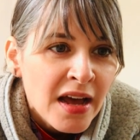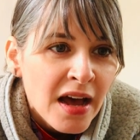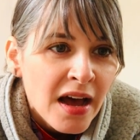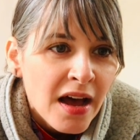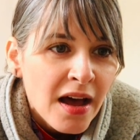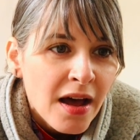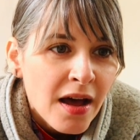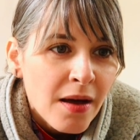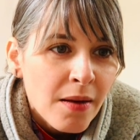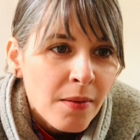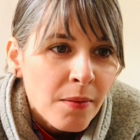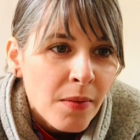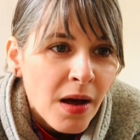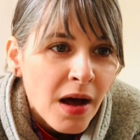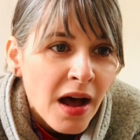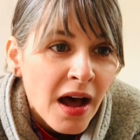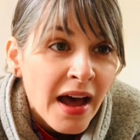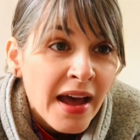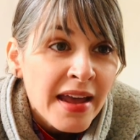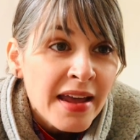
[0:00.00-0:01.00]

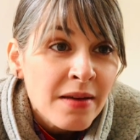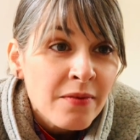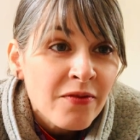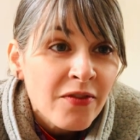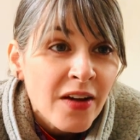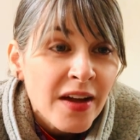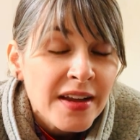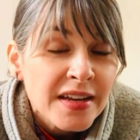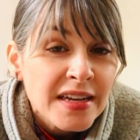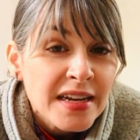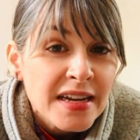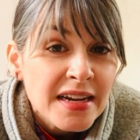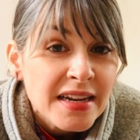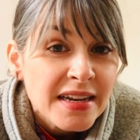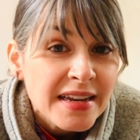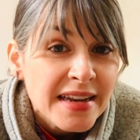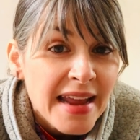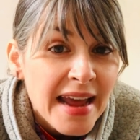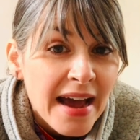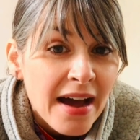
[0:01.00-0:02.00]
I am
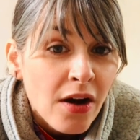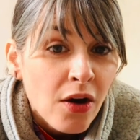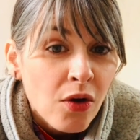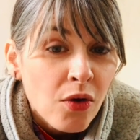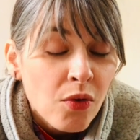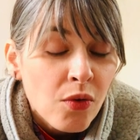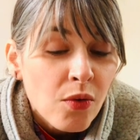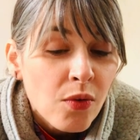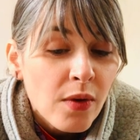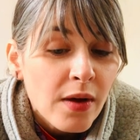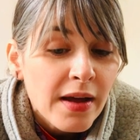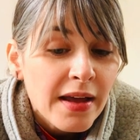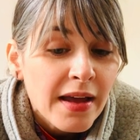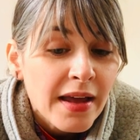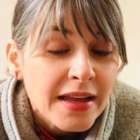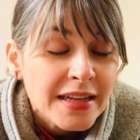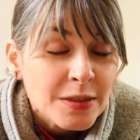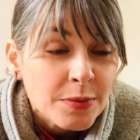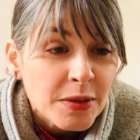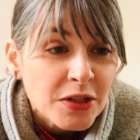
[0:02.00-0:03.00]
finding now,
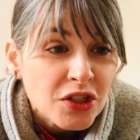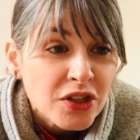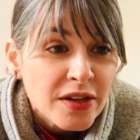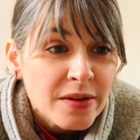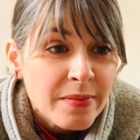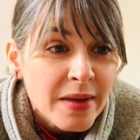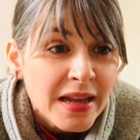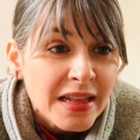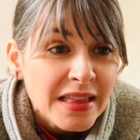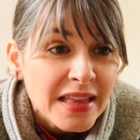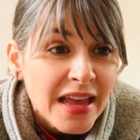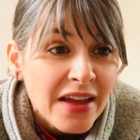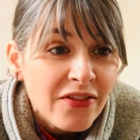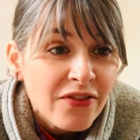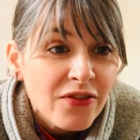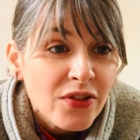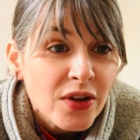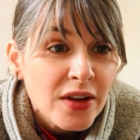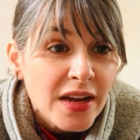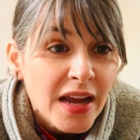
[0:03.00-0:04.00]
especially in my
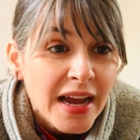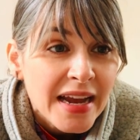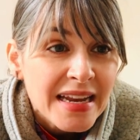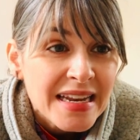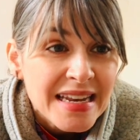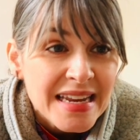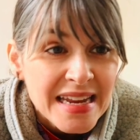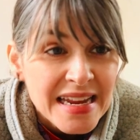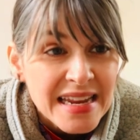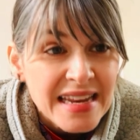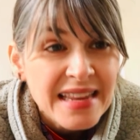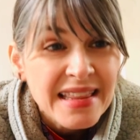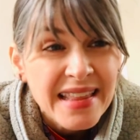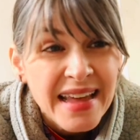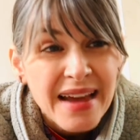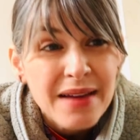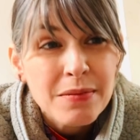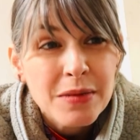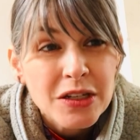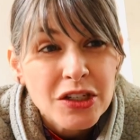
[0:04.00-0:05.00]
left foot, I need
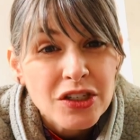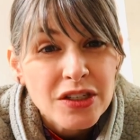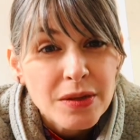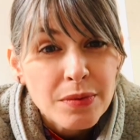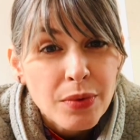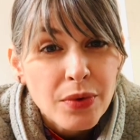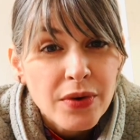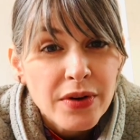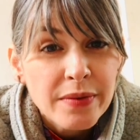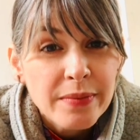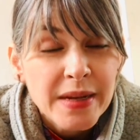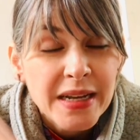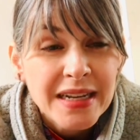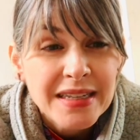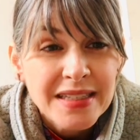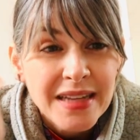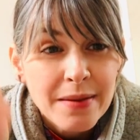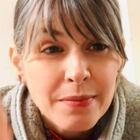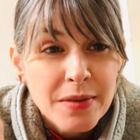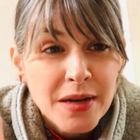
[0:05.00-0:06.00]
that much support
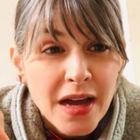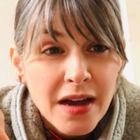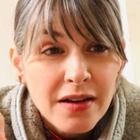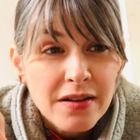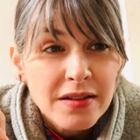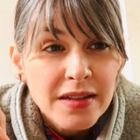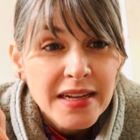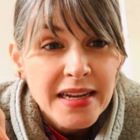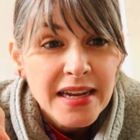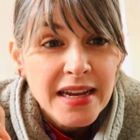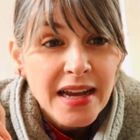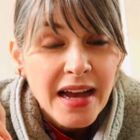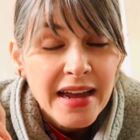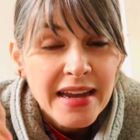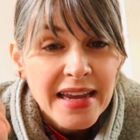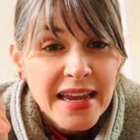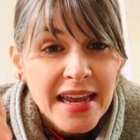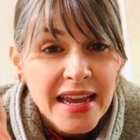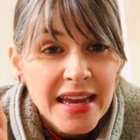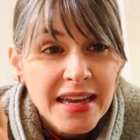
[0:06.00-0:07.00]
because I'm knuckling. I
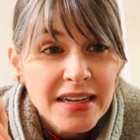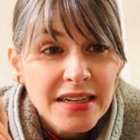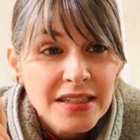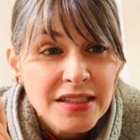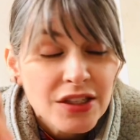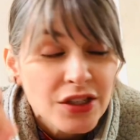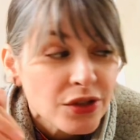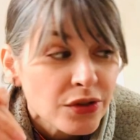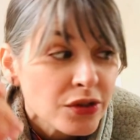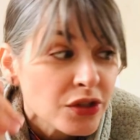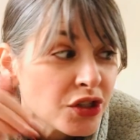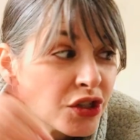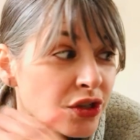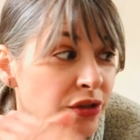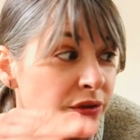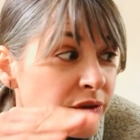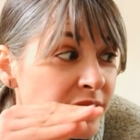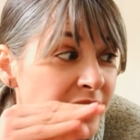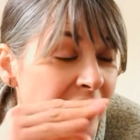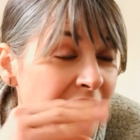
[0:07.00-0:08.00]
can't, certain
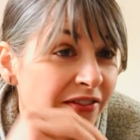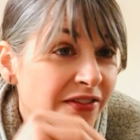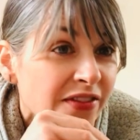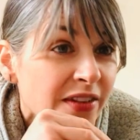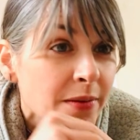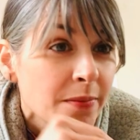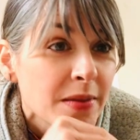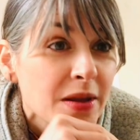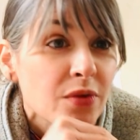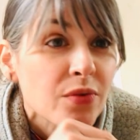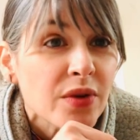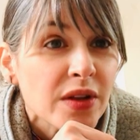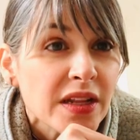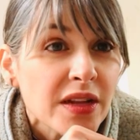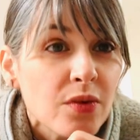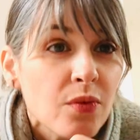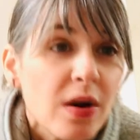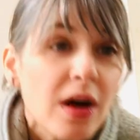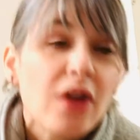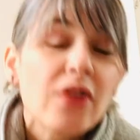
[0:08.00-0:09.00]
shoes that fit me really
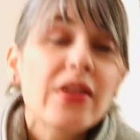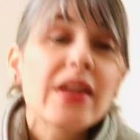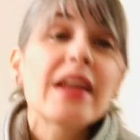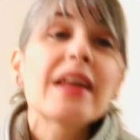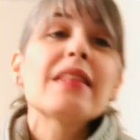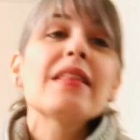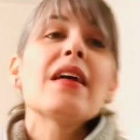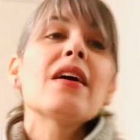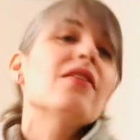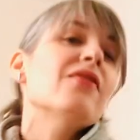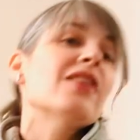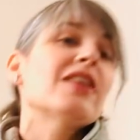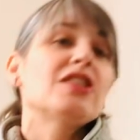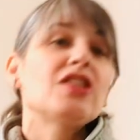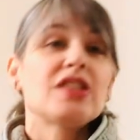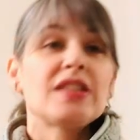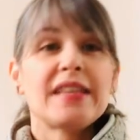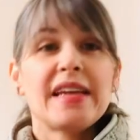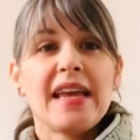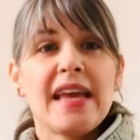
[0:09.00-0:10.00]
well that I love, I
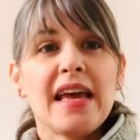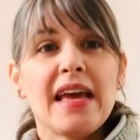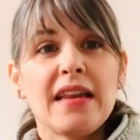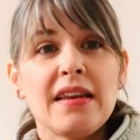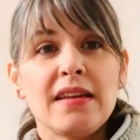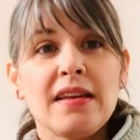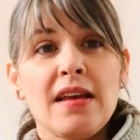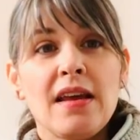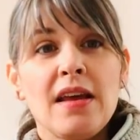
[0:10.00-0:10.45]
just can't